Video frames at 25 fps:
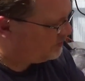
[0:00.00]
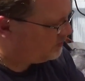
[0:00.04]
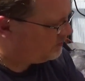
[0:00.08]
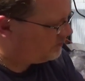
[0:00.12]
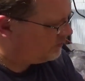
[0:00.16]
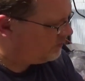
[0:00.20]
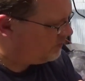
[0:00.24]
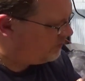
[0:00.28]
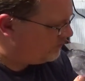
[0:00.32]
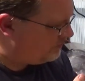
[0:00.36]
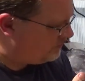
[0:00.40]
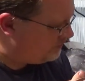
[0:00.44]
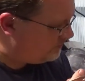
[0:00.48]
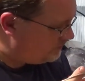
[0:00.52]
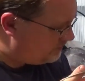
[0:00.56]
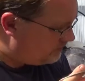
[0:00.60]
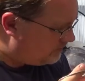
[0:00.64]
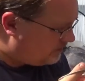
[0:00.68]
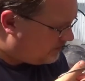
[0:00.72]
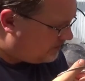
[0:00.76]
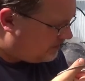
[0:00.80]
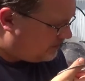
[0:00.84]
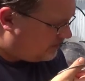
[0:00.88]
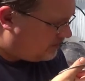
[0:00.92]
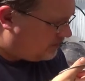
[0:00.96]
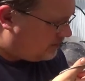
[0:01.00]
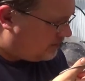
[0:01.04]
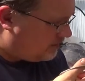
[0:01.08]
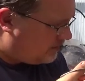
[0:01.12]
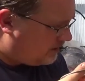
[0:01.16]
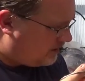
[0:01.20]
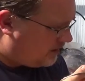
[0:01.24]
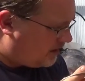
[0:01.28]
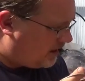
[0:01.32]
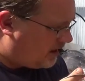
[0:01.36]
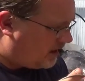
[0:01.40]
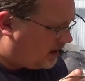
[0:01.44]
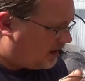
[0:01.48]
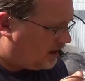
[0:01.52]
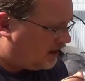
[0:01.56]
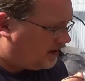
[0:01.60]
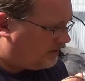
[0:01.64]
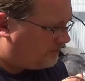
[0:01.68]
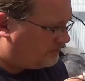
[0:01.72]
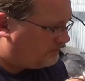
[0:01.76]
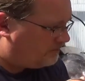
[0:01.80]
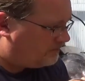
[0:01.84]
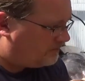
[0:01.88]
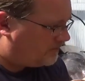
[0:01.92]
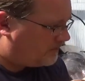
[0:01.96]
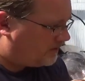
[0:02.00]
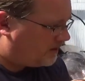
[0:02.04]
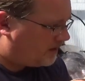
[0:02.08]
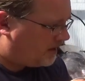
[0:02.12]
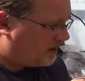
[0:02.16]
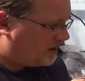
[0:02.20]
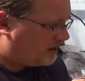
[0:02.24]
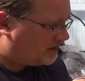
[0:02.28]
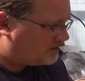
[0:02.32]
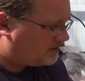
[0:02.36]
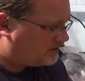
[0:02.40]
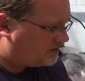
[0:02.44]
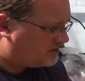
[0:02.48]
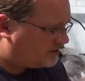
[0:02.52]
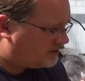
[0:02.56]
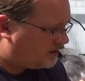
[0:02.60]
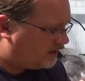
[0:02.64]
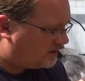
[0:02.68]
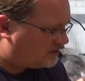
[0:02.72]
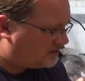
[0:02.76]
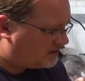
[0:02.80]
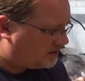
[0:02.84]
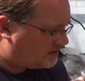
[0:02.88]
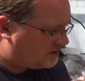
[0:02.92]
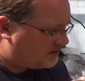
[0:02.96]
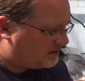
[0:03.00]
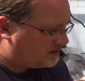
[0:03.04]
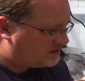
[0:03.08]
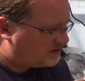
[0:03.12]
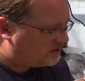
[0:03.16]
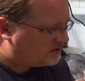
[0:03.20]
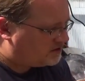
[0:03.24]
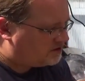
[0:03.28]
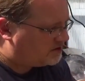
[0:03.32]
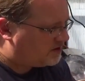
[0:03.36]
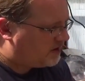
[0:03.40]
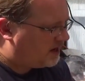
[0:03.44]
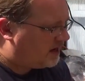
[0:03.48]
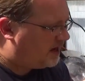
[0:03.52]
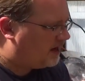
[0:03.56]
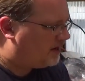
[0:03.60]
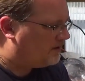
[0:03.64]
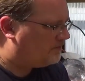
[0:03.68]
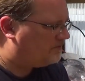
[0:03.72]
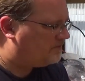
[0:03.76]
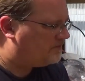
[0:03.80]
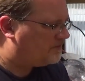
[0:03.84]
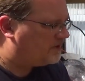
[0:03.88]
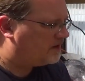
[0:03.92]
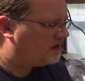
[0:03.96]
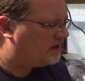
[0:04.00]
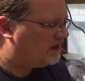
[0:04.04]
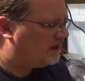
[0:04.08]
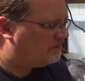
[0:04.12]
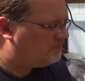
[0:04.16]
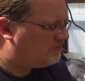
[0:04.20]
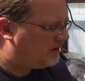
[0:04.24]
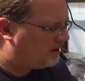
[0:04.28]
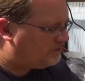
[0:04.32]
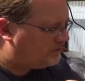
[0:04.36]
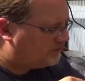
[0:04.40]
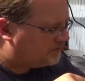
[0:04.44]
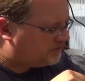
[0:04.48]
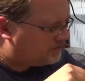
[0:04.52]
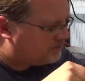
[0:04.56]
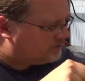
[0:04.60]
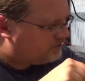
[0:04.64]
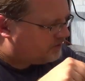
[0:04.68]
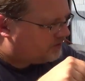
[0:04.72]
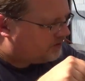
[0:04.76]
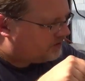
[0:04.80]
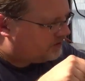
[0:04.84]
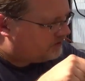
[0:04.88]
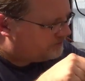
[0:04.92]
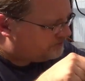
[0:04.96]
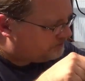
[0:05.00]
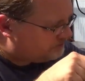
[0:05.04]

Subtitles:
growth, and it's a job to keep up with them all.